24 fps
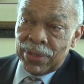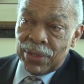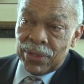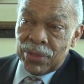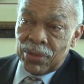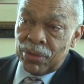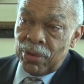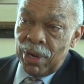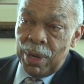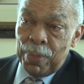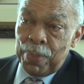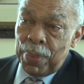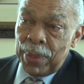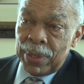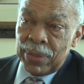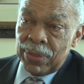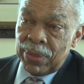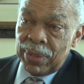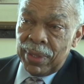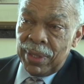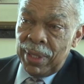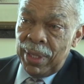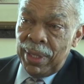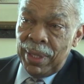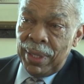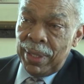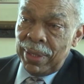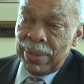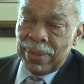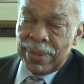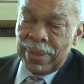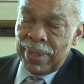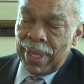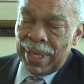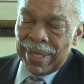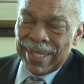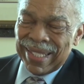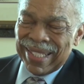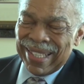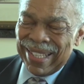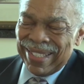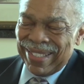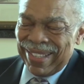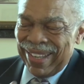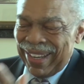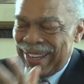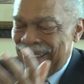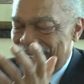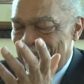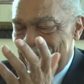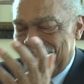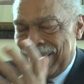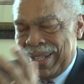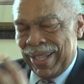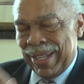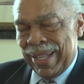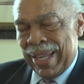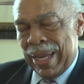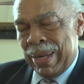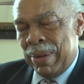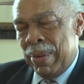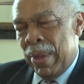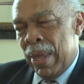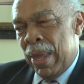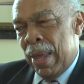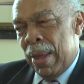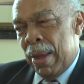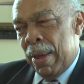because Trump he's narcissistic and all of that.